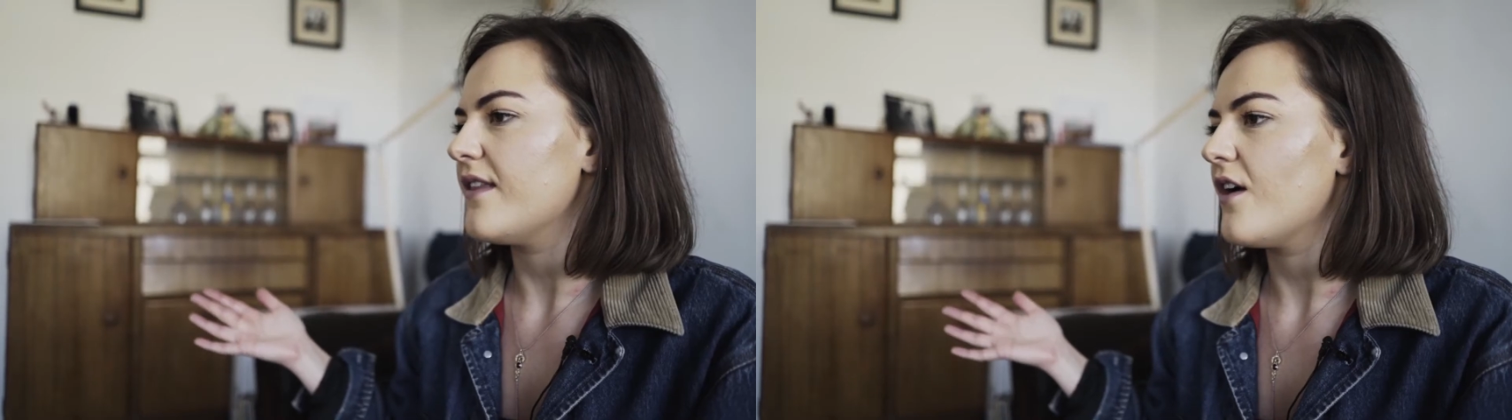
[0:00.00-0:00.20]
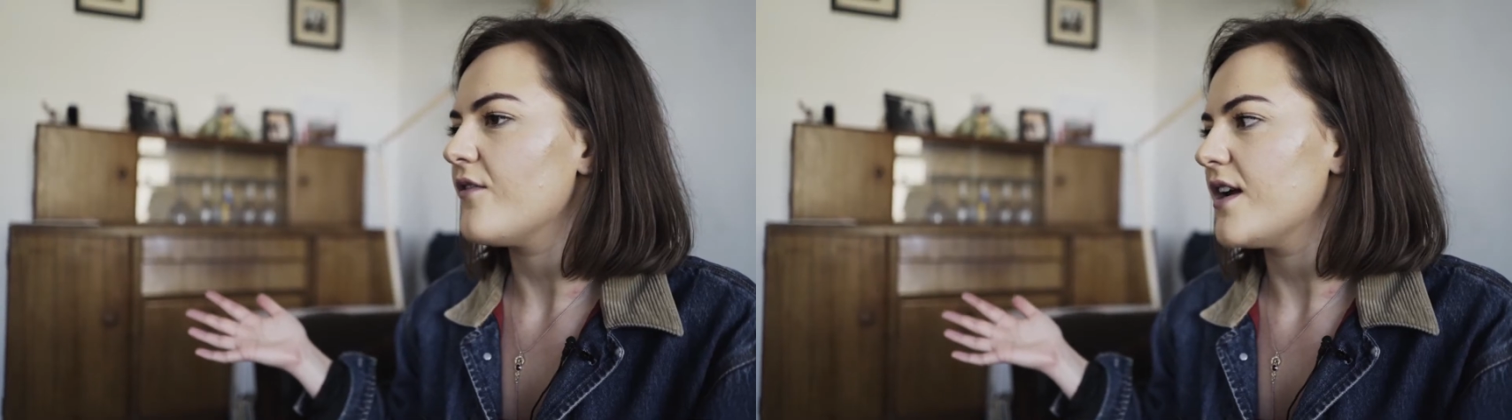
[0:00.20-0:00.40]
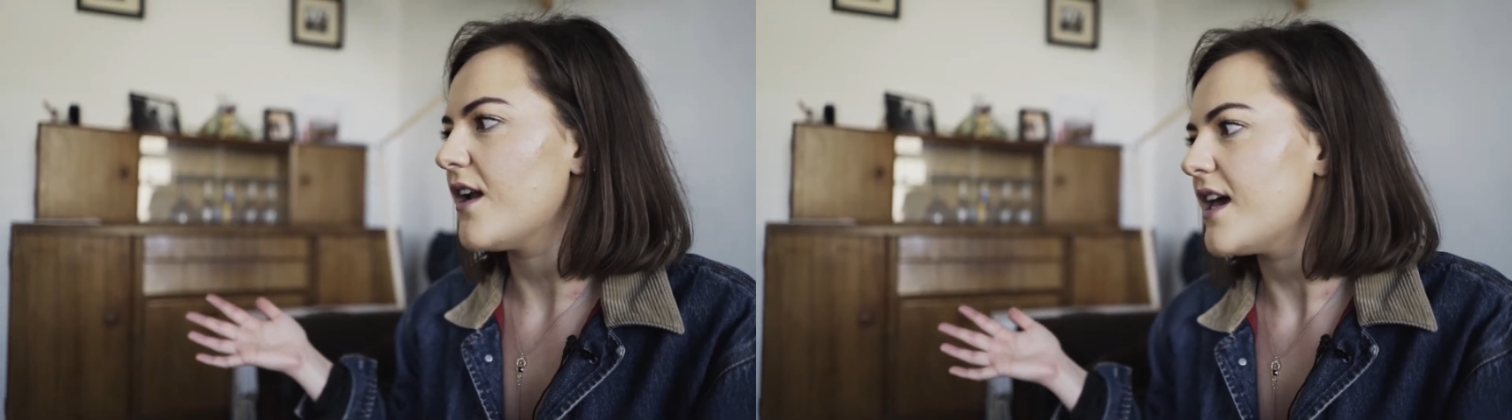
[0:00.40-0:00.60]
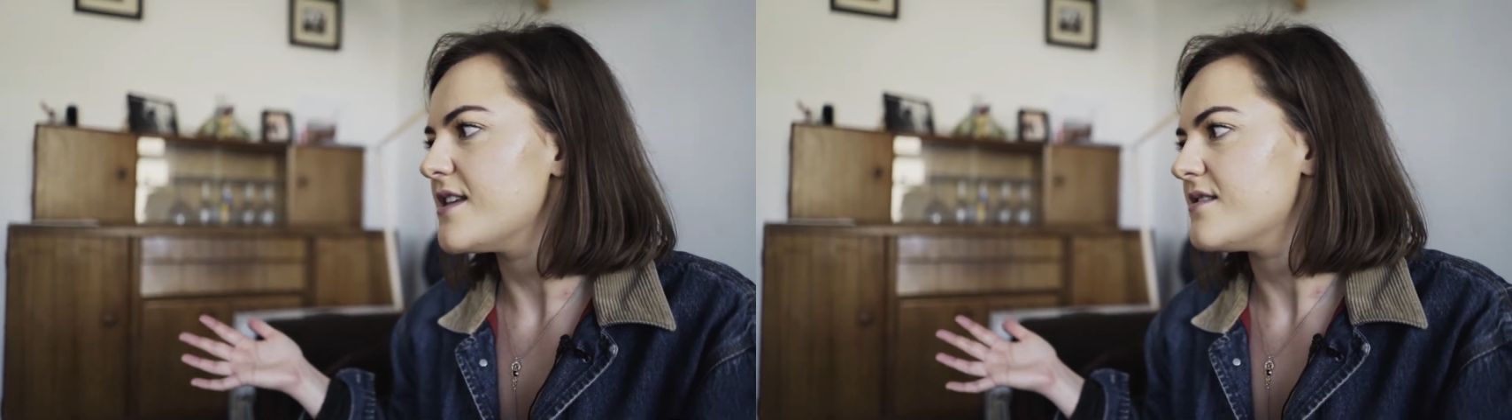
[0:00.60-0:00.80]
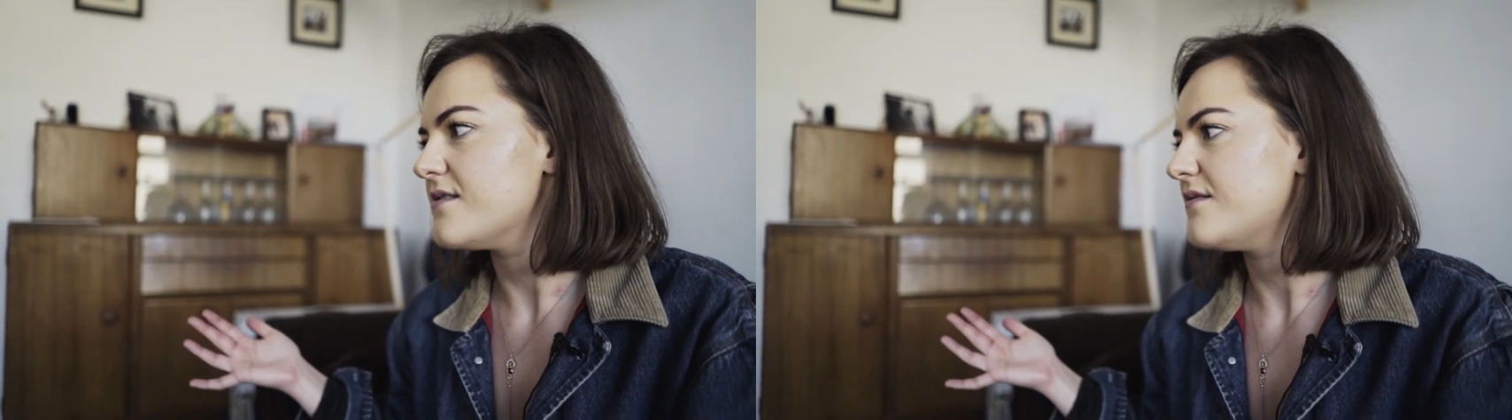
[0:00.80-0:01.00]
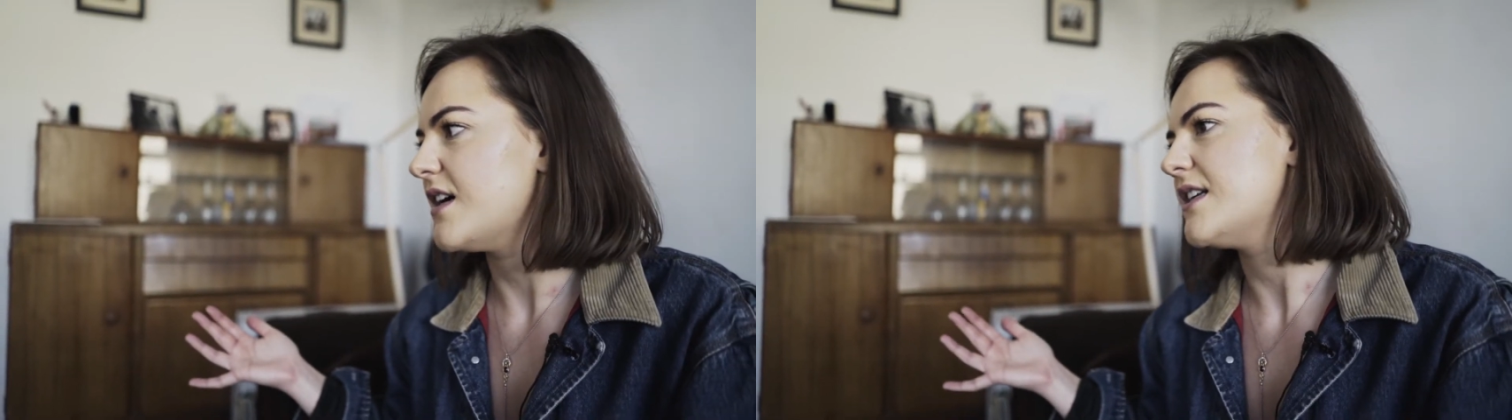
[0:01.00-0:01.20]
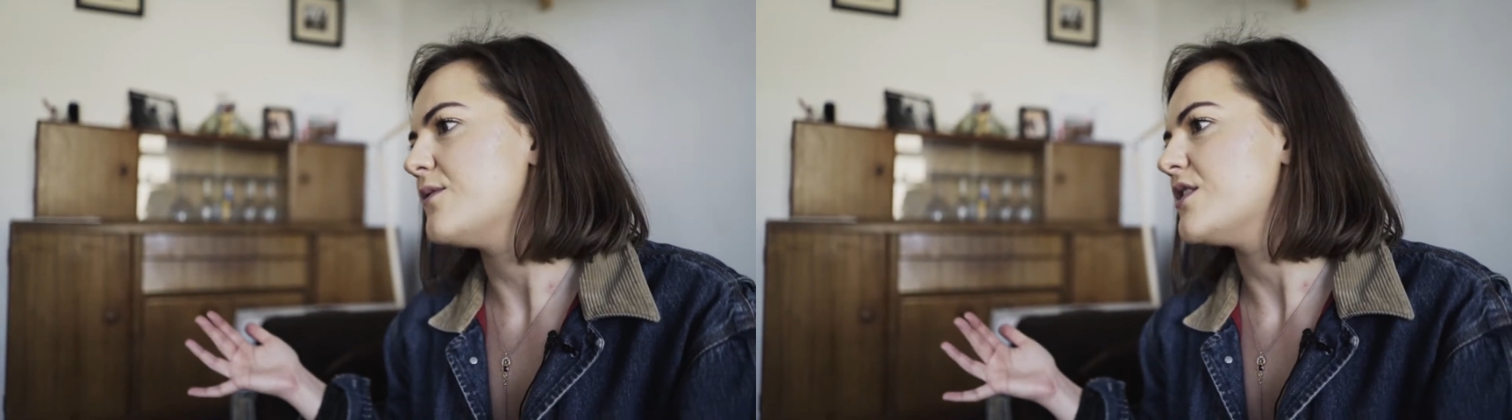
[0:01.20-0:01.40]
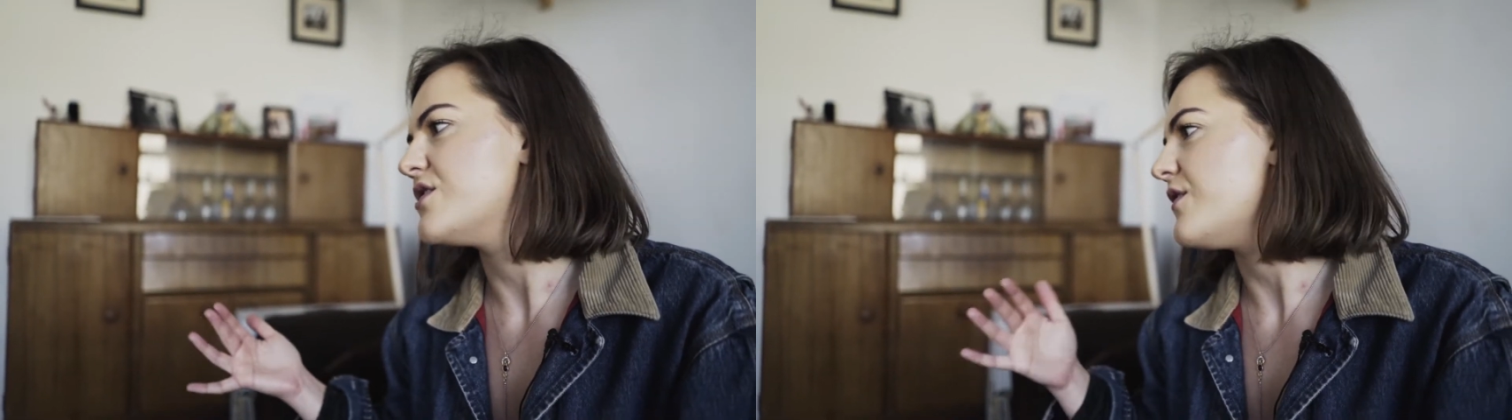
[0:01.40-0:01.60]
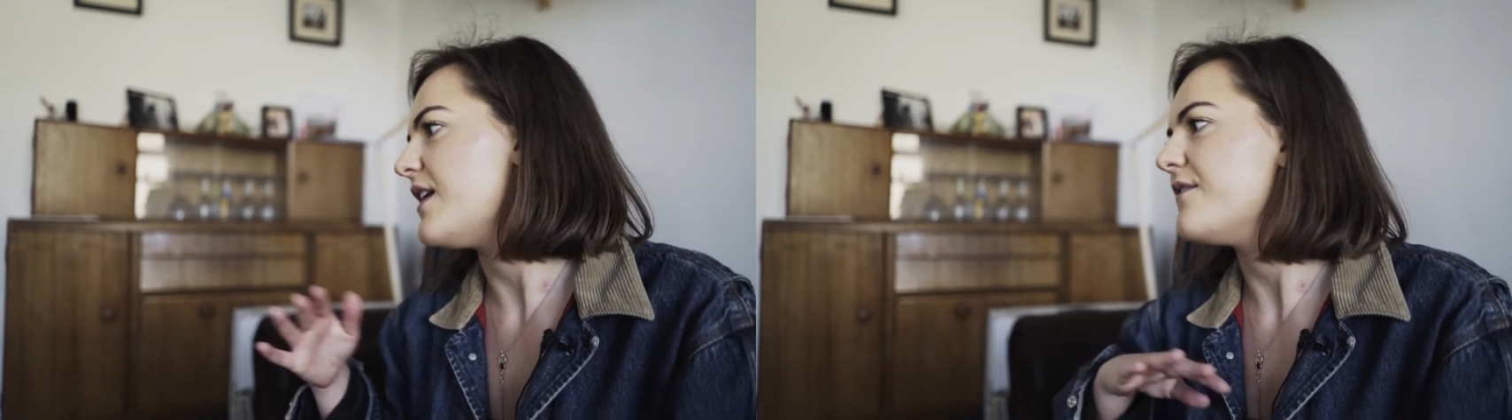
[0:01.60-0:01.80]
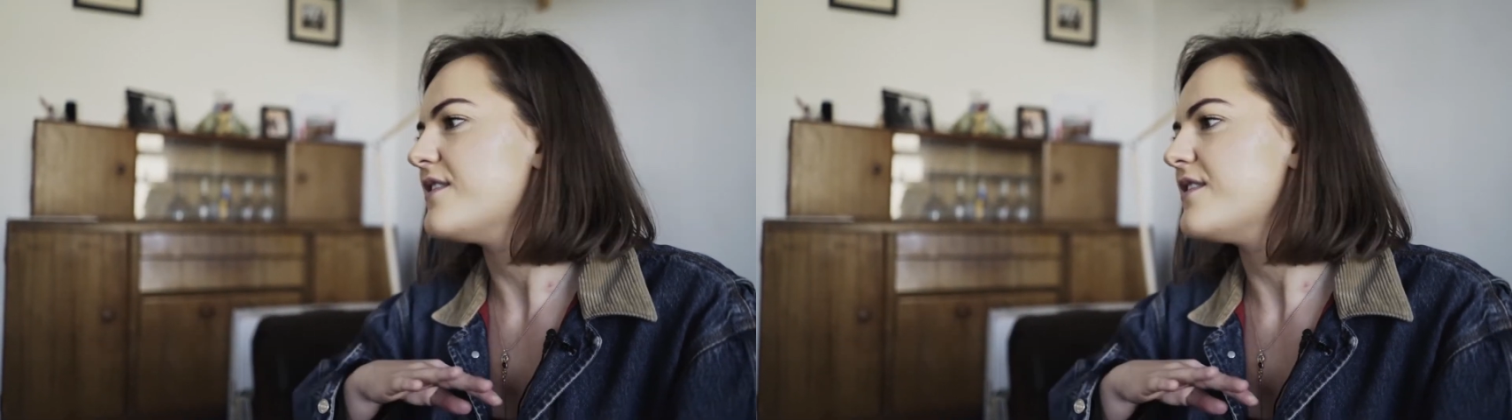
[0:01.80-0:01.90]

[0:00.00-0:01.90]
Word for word: that I realised that I didn't want to do any